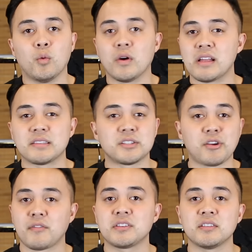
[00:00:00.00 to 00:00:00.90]
one that's
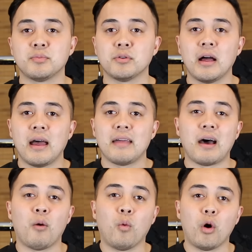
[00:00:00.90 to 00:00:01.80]
serviceable,
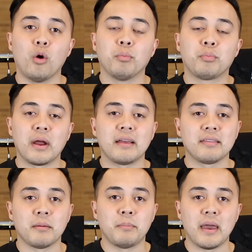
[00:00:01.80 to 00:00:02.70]
that won't break
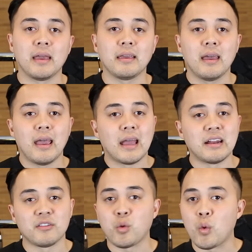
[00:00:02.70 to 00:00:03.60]
the bank? And
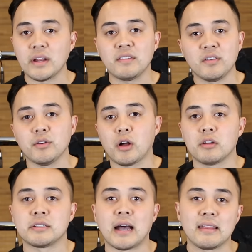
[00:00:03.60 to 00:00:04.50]
at
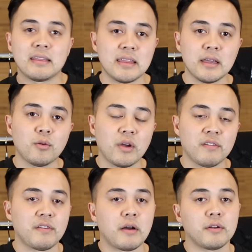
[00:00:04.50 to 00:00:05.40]
$22, I think we
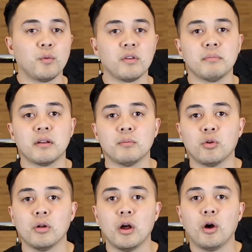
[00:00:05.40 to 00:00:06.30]
have found it with
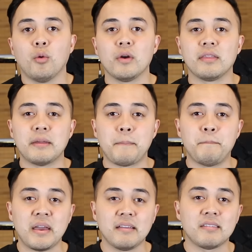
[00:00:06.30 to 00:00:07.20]
MNML with the
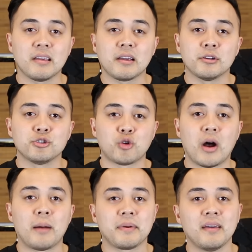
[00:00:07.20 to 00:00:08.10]
basic
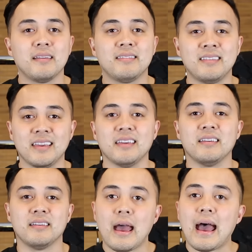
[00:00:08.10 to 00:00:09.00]
drop
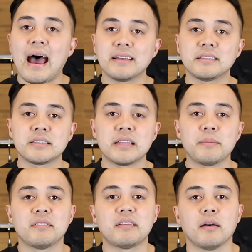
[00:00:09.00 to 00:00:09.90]
tee. As its
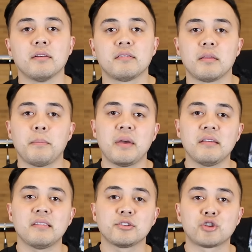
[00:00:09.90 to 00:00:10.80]
name entails, the
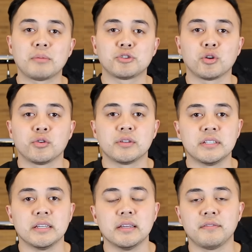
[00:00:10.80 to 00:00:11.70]
basic drop shoulder
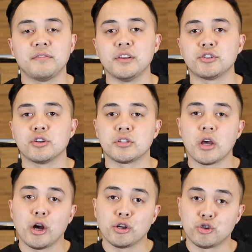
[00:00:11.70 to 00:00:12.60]
tee features
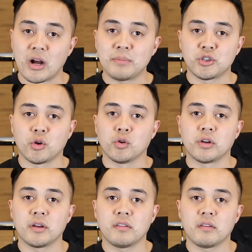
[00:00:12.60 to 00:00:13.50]
drop
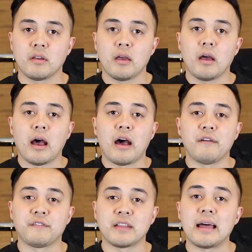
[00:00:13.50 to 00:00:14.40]
shoulders, a
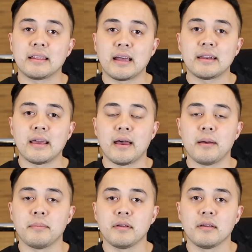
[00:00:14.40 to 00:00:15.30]
flatline
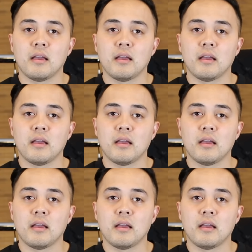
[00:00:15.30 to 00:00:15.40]
hem,